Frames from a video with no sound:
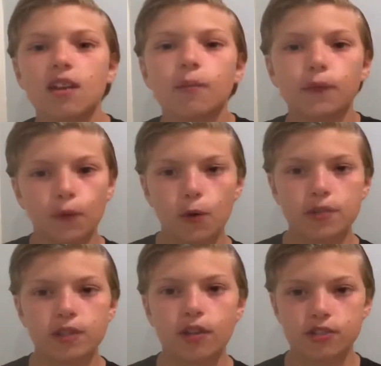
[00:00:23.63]
Before we
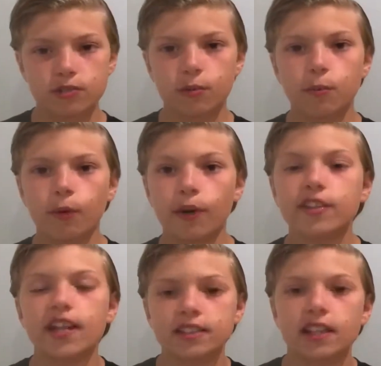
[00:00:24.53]
start, just want to point
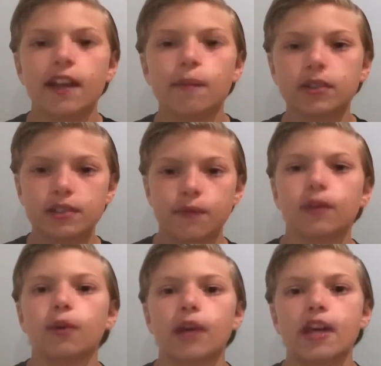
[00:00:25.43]
out, yes, I am in a
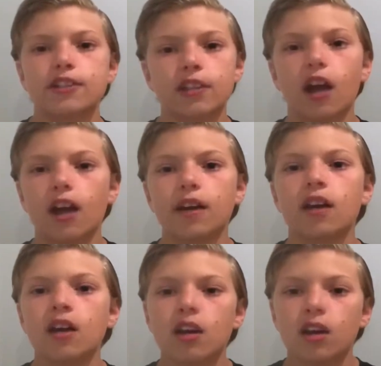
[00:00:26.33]
different location. I
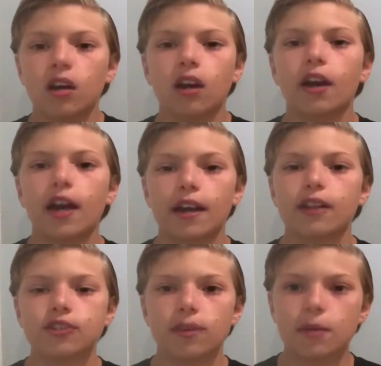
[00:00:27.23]

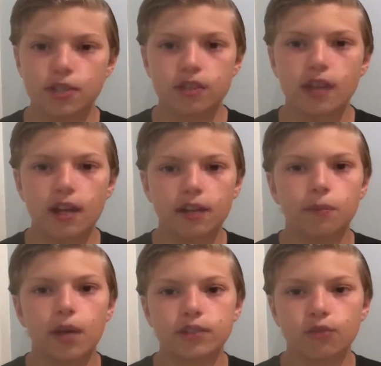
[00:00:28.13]
actually mentioned that in
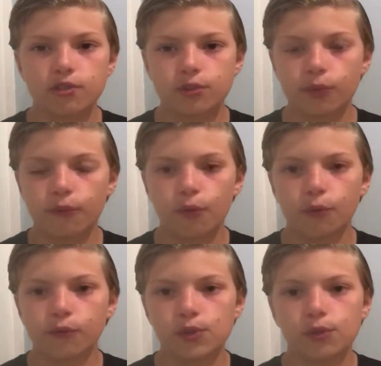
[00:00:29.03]
my Toy Story 4
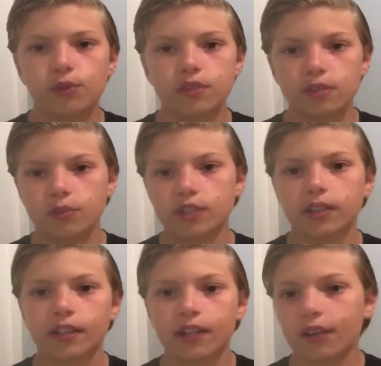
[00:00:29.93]
review. You can go
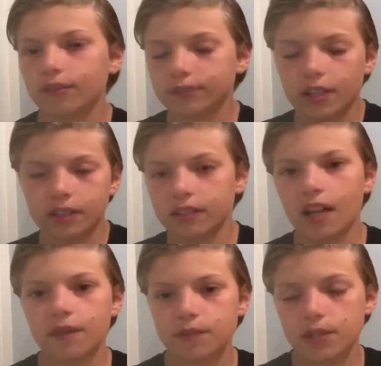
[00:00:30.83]
check that out. I
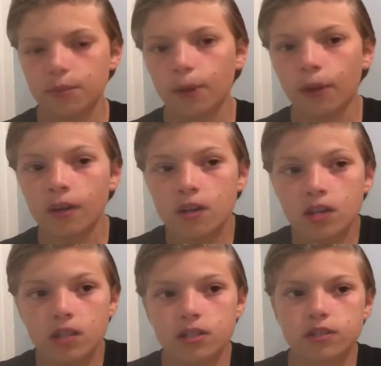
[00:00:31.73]
dive deeper
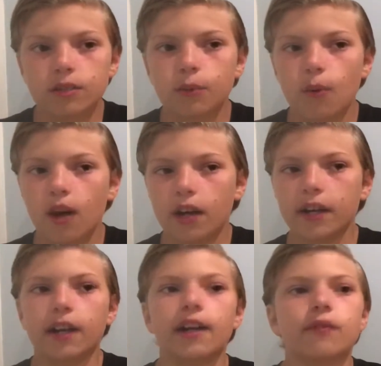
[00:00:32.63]
into why
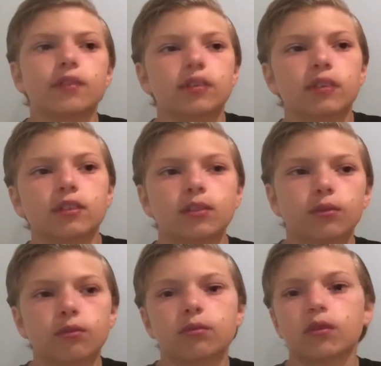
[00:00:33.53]
I have a new
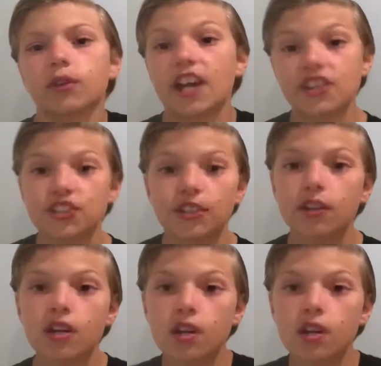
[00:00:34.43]
location.